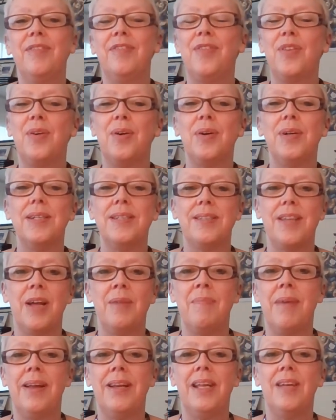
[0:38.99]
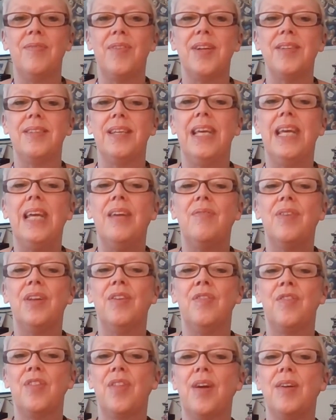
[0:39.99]
for so many of us,
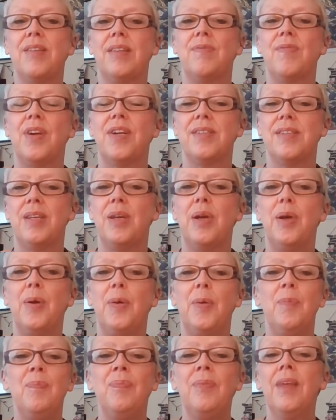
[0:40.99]
even for those of us who